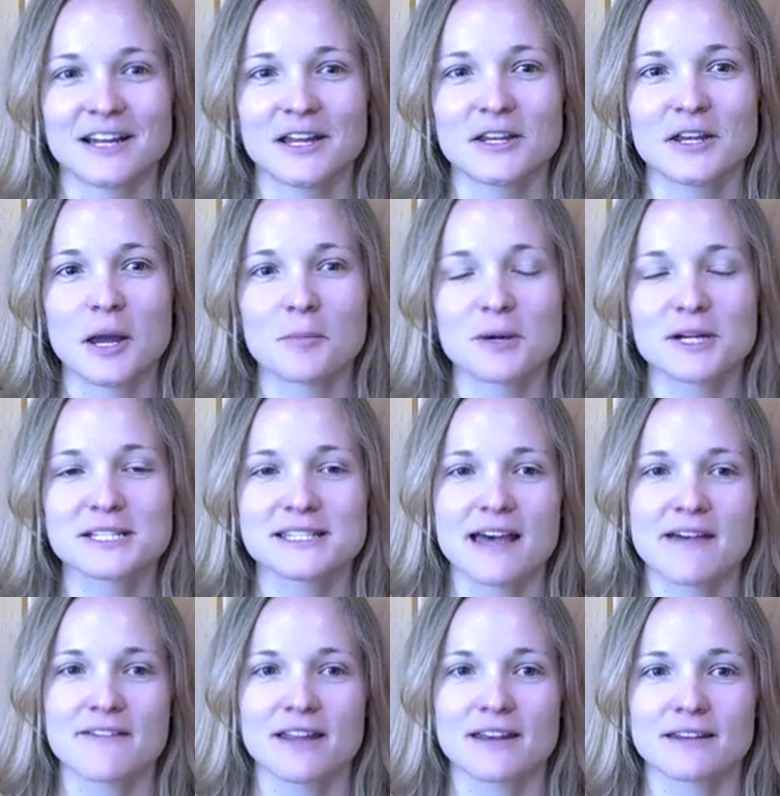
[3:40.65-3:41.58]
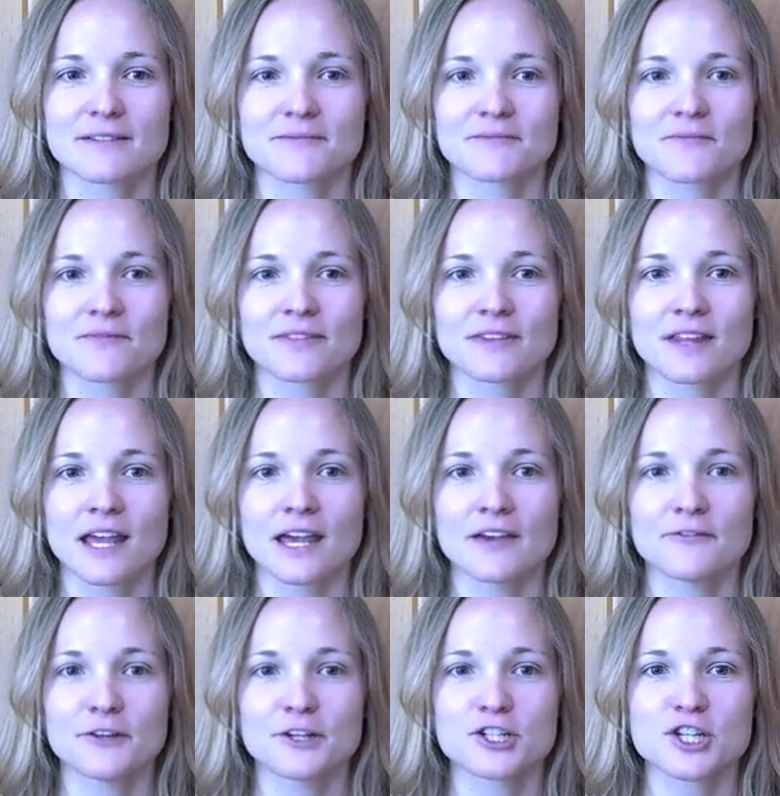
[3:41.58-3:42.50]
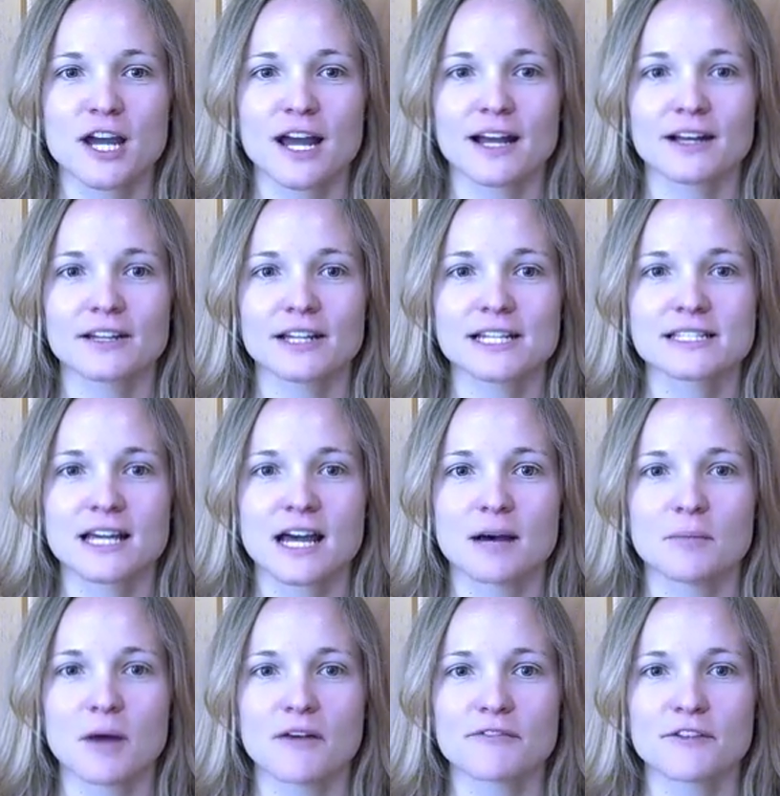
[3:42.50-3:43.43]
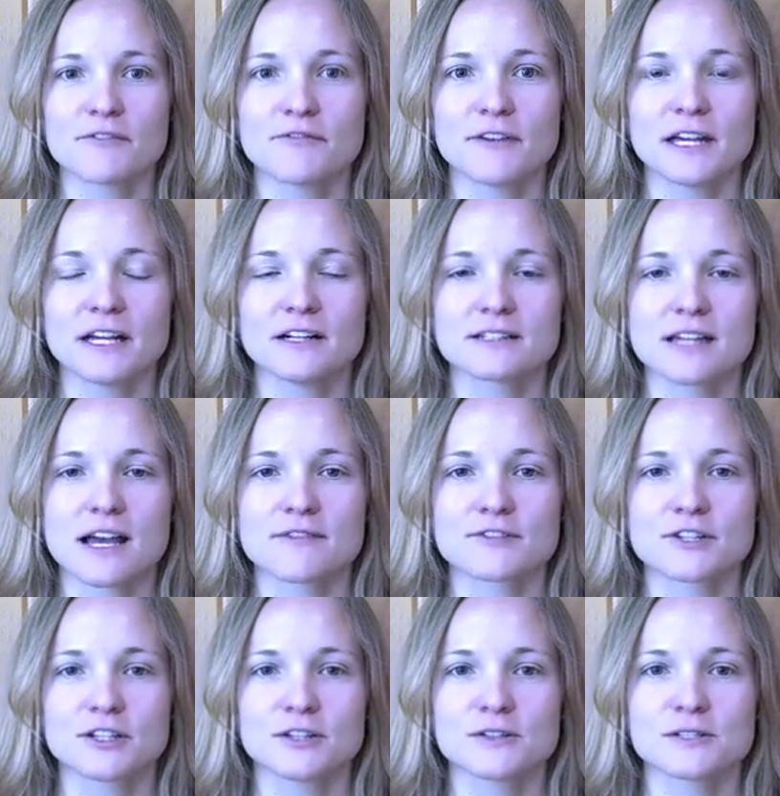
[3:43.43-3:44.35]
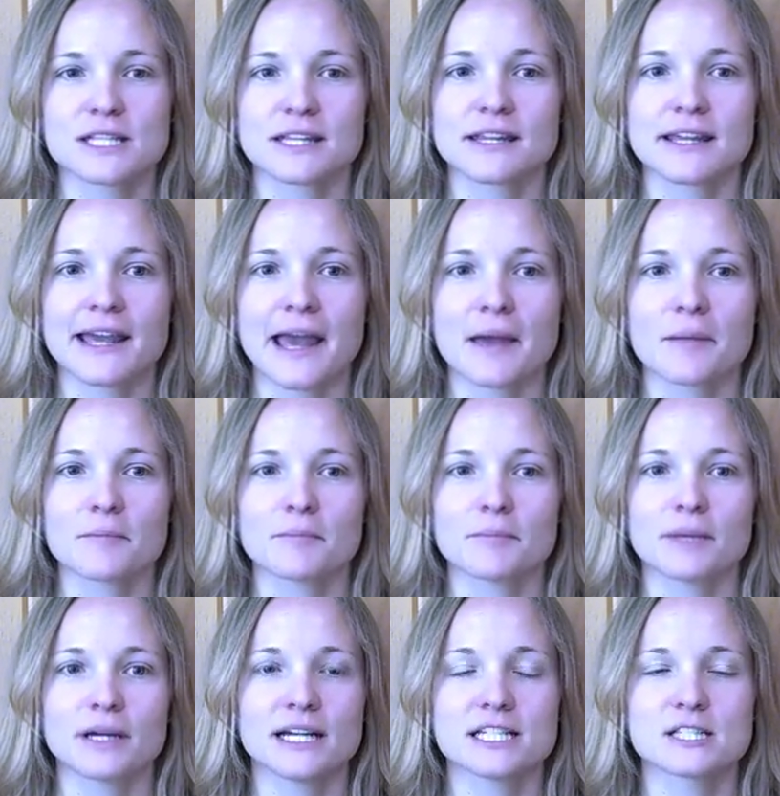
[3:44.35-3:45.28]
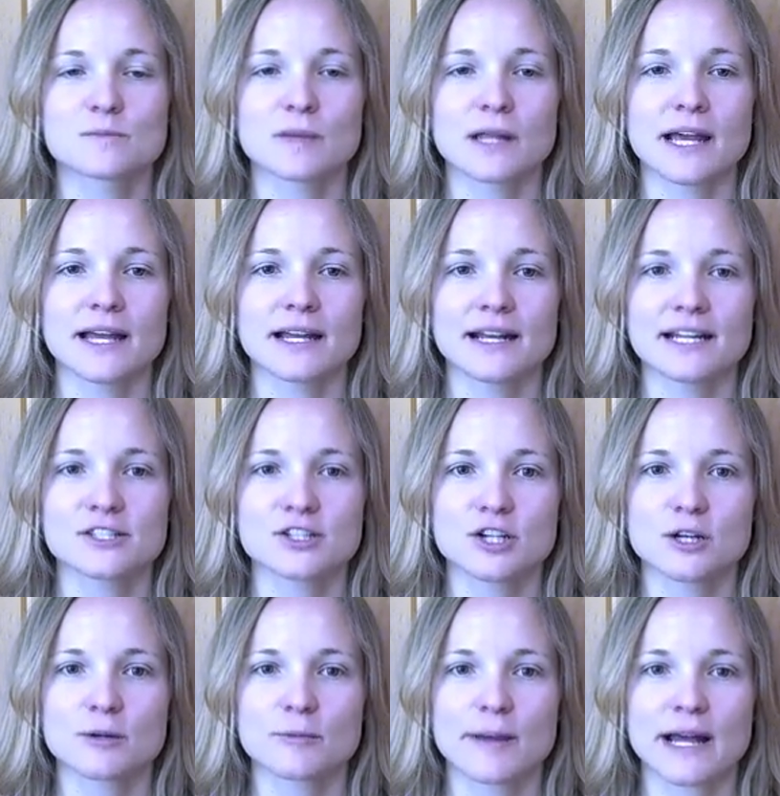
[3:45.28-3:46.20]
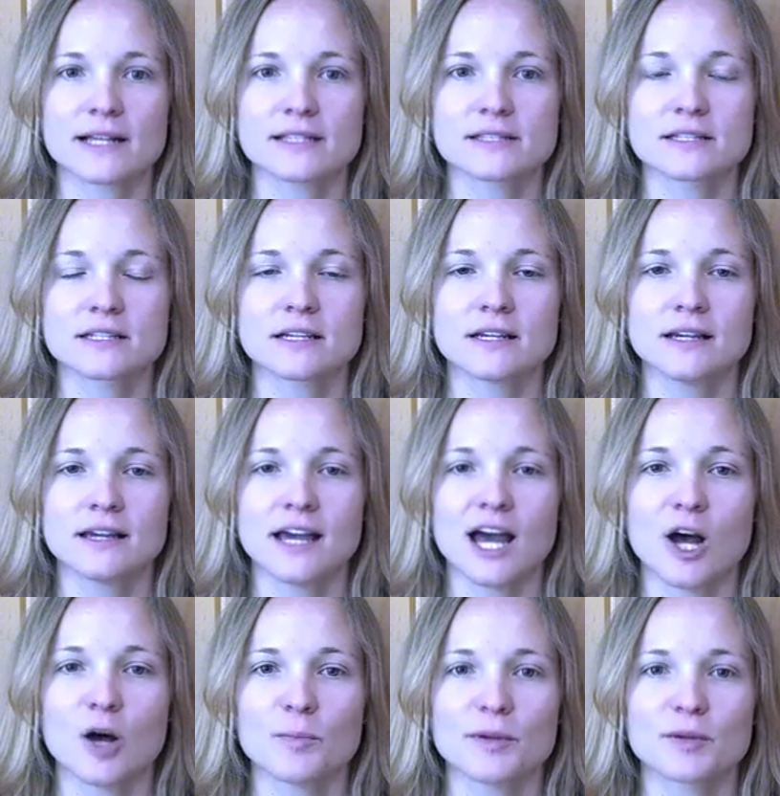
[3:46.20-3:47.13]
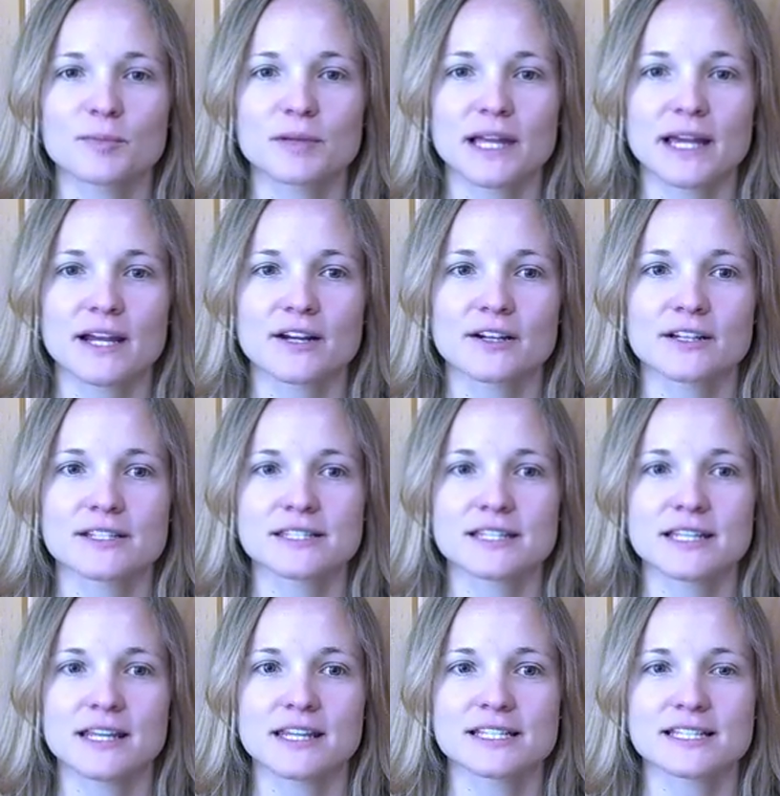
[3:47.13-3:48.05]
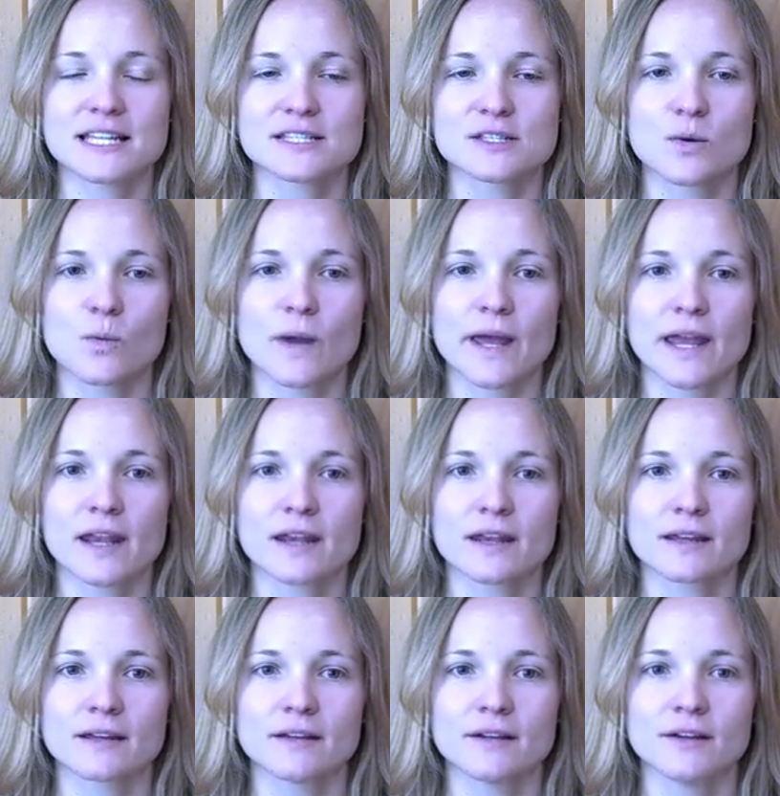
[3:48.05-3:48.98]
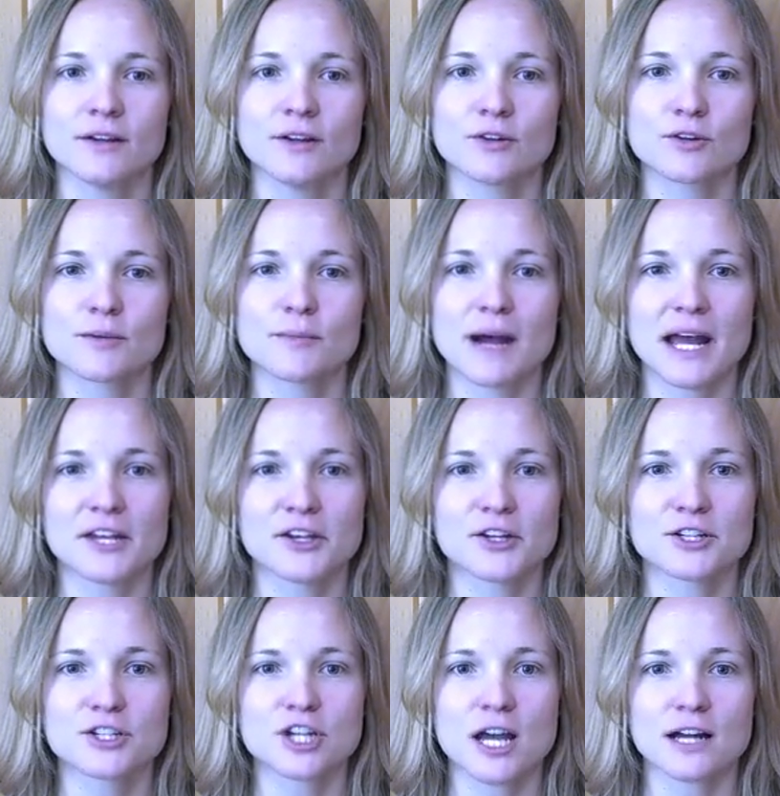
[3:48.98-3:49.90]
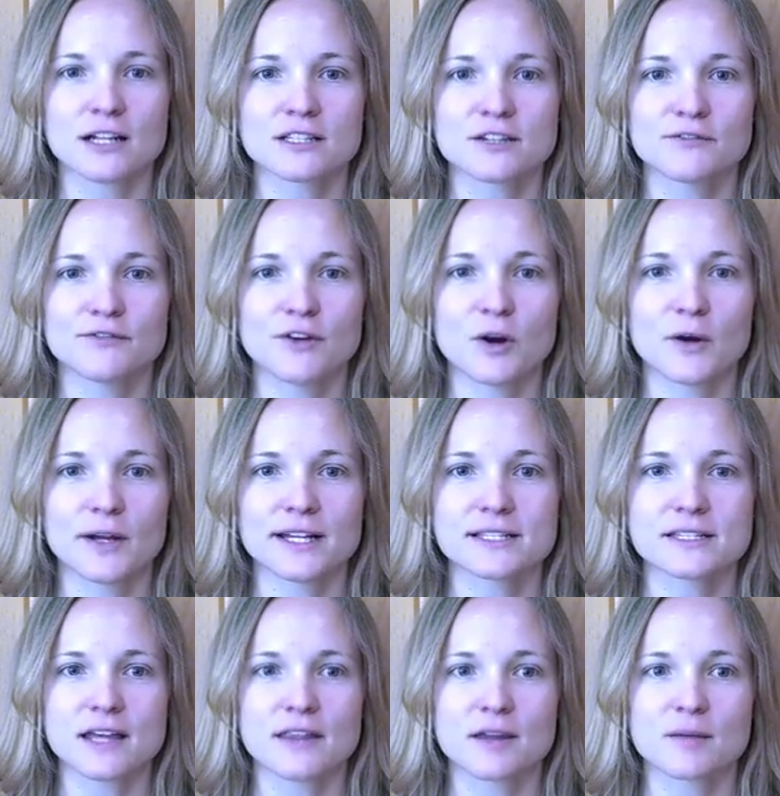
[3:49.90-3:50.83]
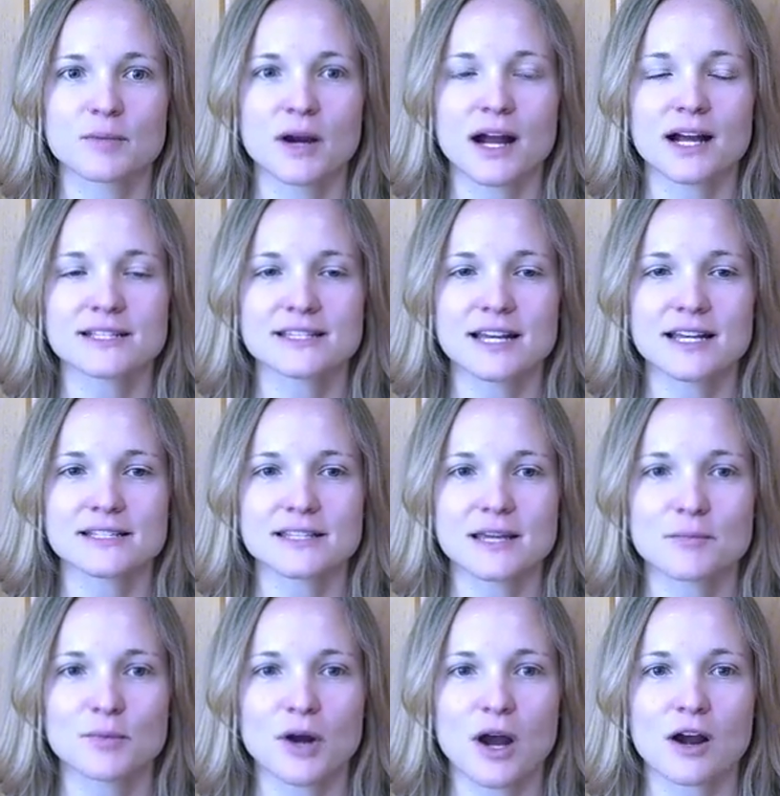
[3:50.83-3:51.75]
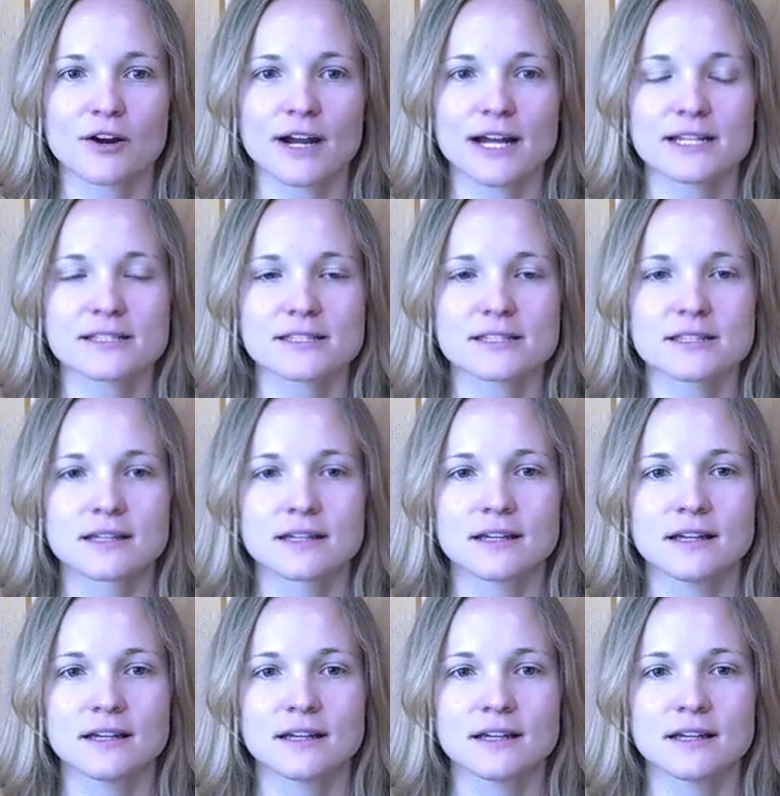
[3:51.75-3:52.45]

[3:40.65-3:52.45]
Number 7, if your child has come off the field after losing the game but has played his or her best, help your player to see this as a win. Remind your child to focus on the process and progress.